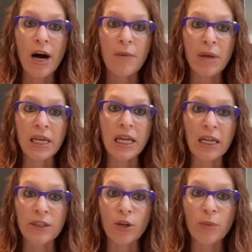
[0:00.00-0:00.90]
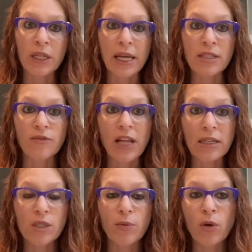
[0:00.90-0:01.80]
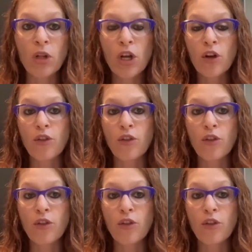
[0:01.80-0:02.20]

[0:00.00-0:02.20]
making it a little bit less flexible,